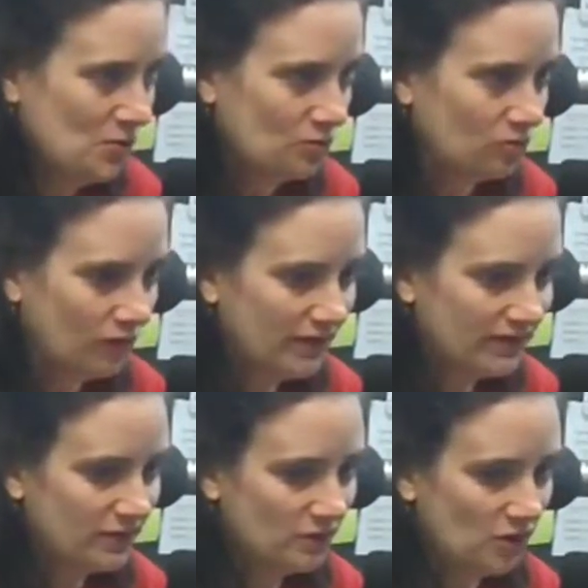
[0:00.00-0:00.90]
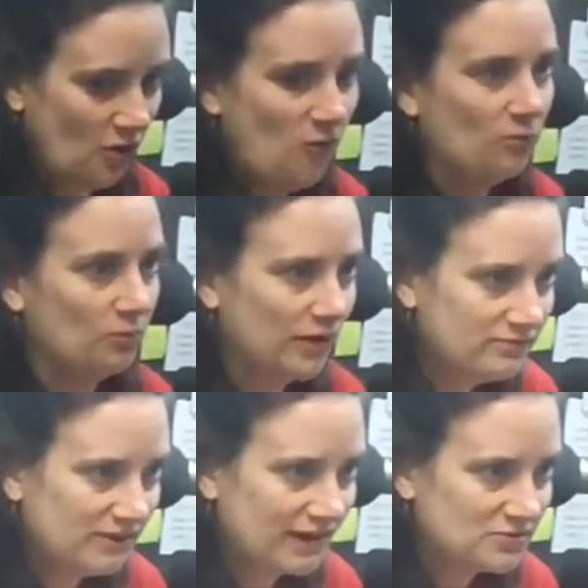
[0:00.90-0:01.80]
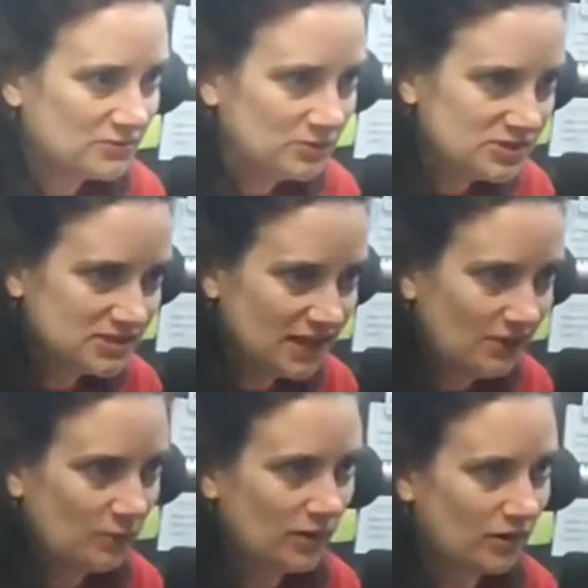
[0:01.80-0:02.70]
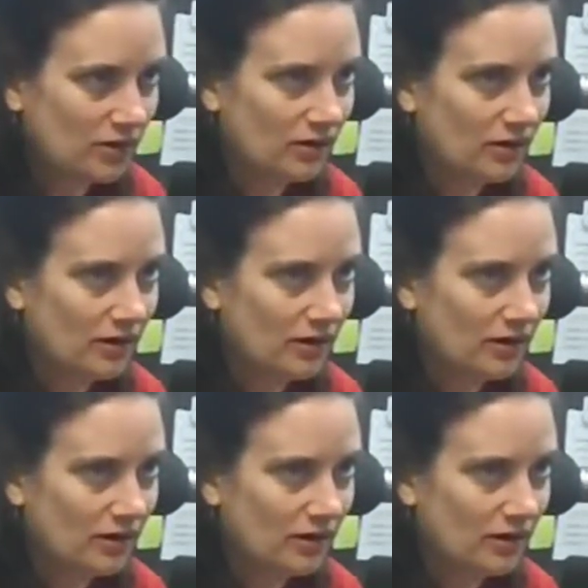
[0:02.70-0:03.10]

right there in an old bread factory, which is not where...